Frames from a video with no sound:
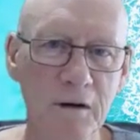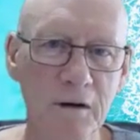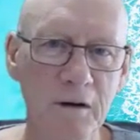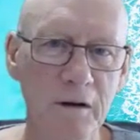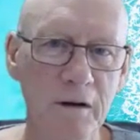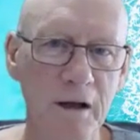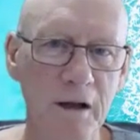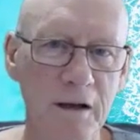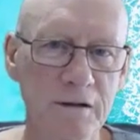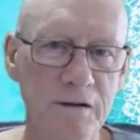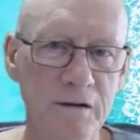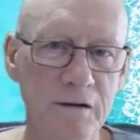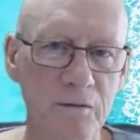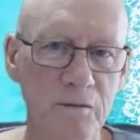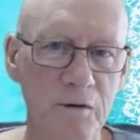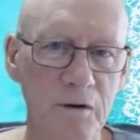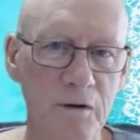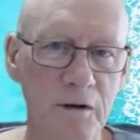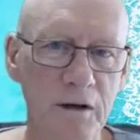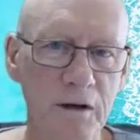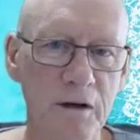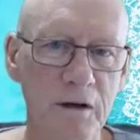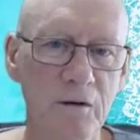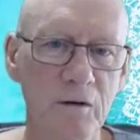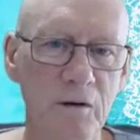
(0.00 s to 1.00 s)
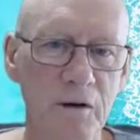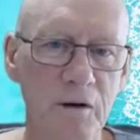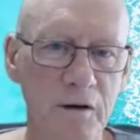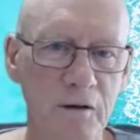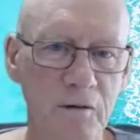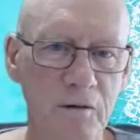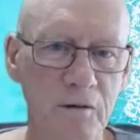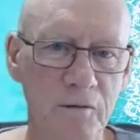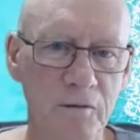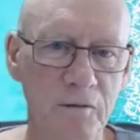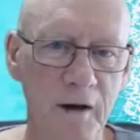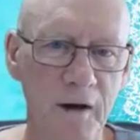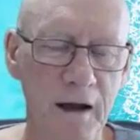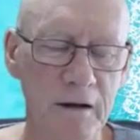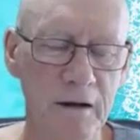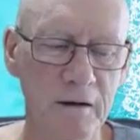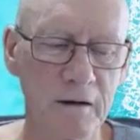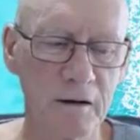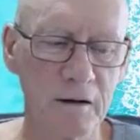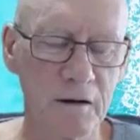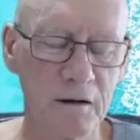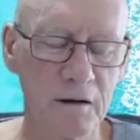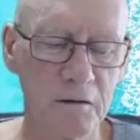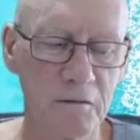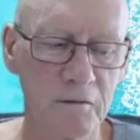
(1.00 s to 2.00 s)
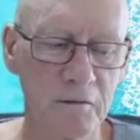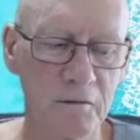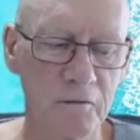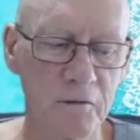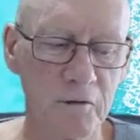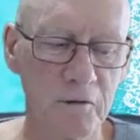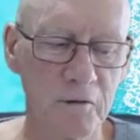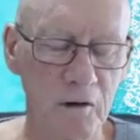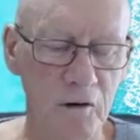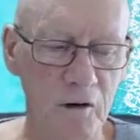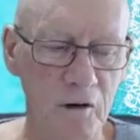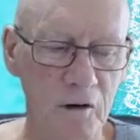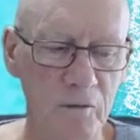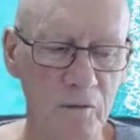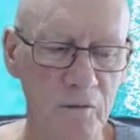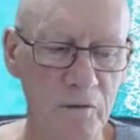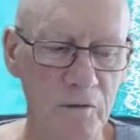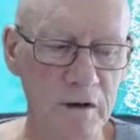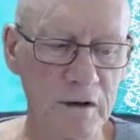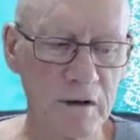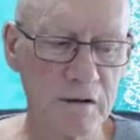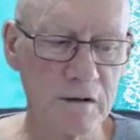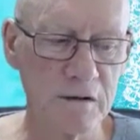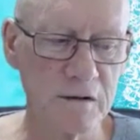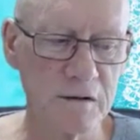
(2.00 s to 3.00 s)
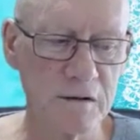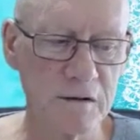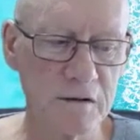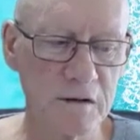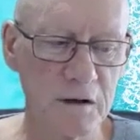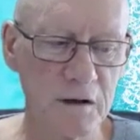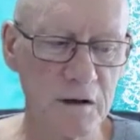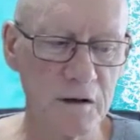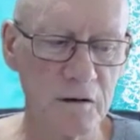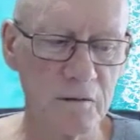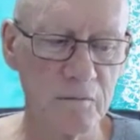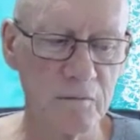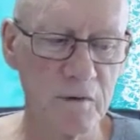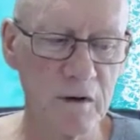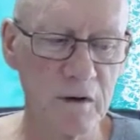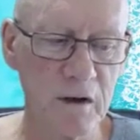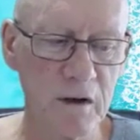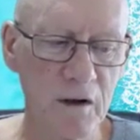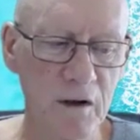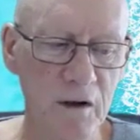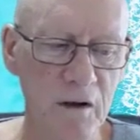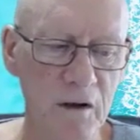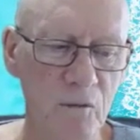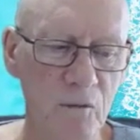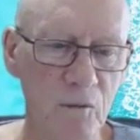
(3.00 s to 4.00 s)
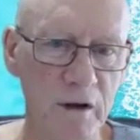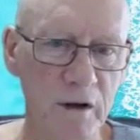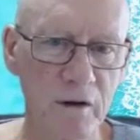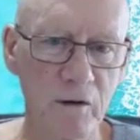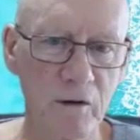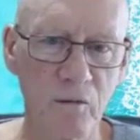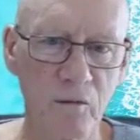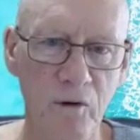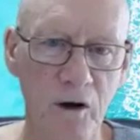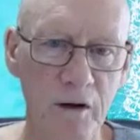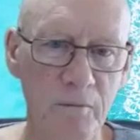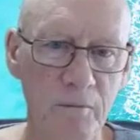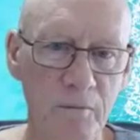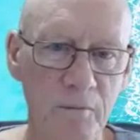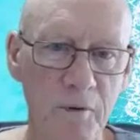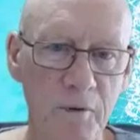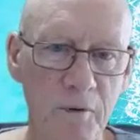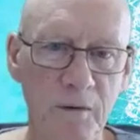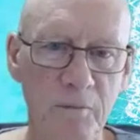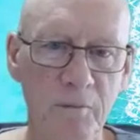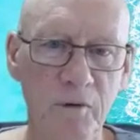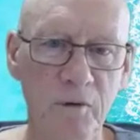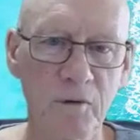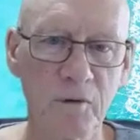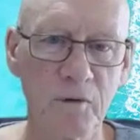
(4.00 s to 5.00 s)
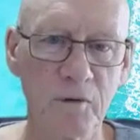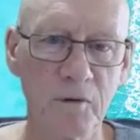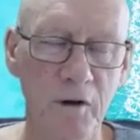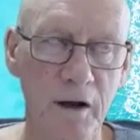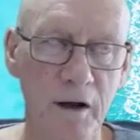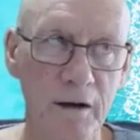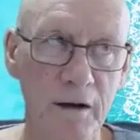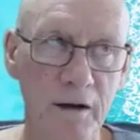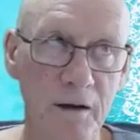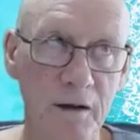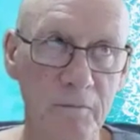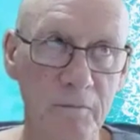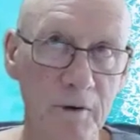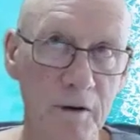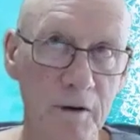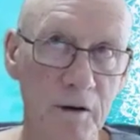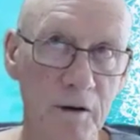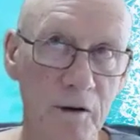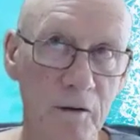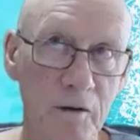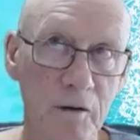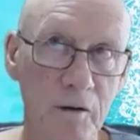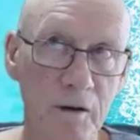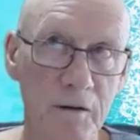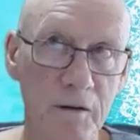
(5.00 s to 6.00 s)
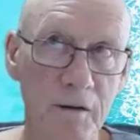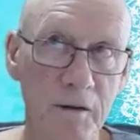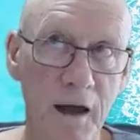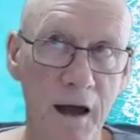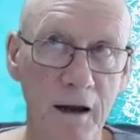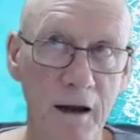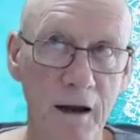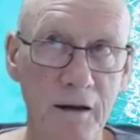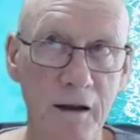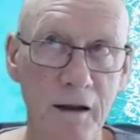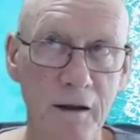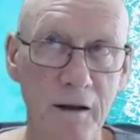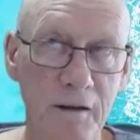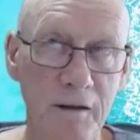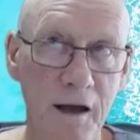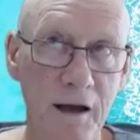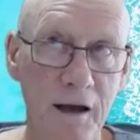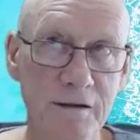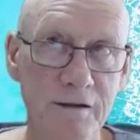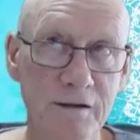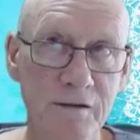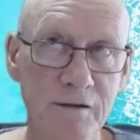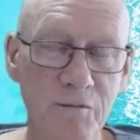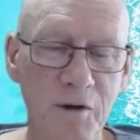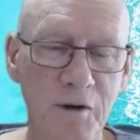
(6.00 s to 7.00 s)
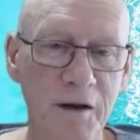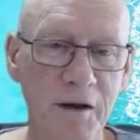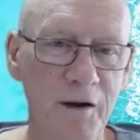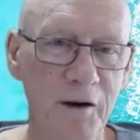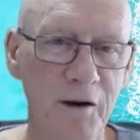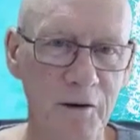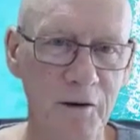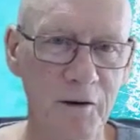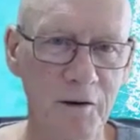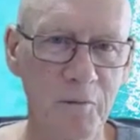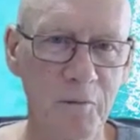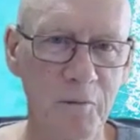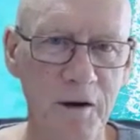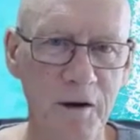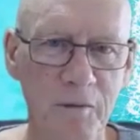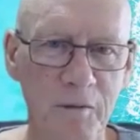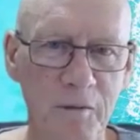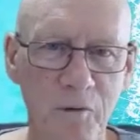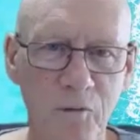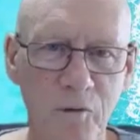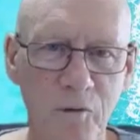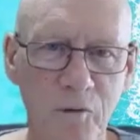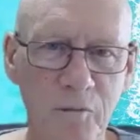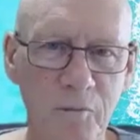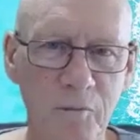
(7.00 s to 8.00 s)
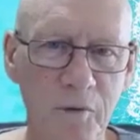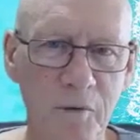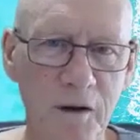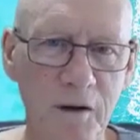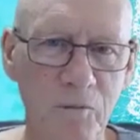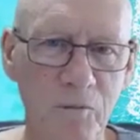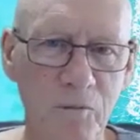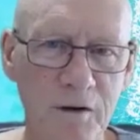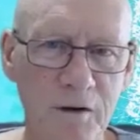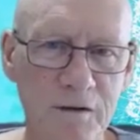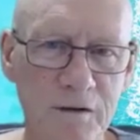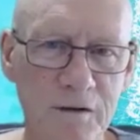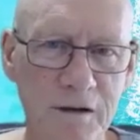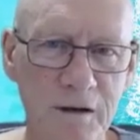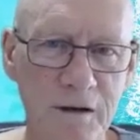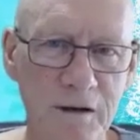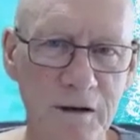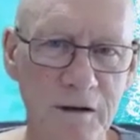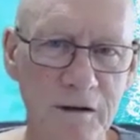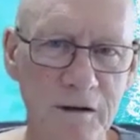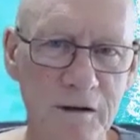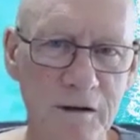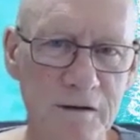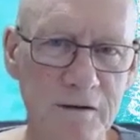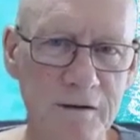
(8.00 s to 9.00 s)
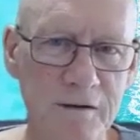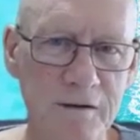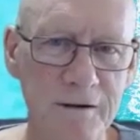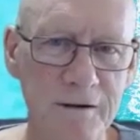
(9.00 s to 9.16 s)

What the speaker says: That's a really critical factor for a lot of reasons. One, the right people, like a thousand mediocre people won't beat one genius.